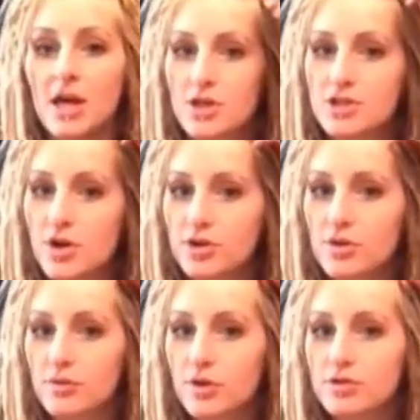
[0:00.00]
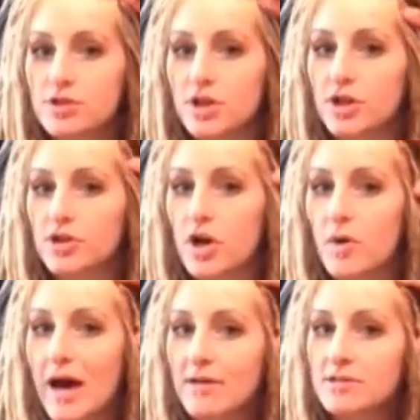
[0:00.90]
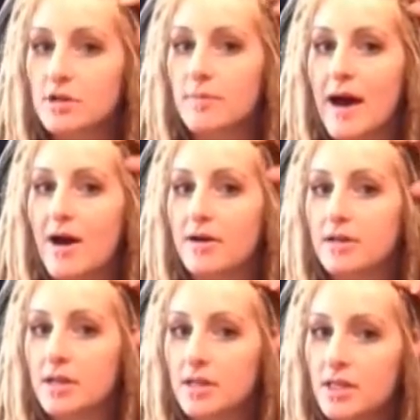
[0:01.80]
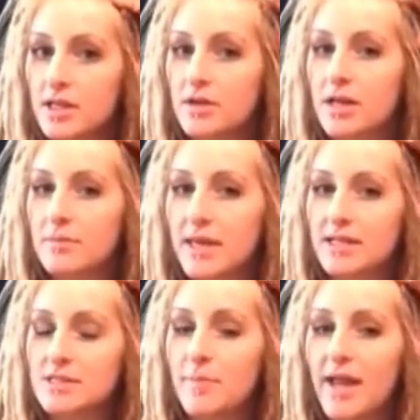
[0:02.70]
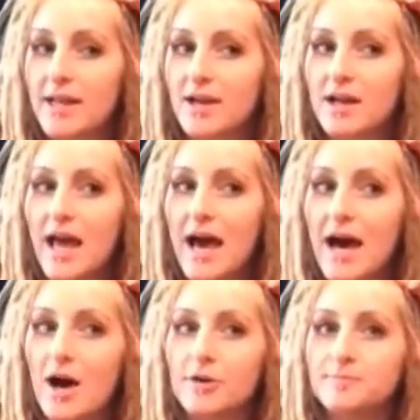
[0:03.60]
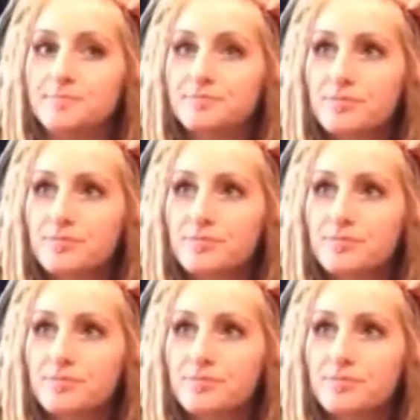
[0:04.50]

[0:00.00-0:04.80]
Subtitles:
so your roots are going to grow out to about, you know what I mean, depending on how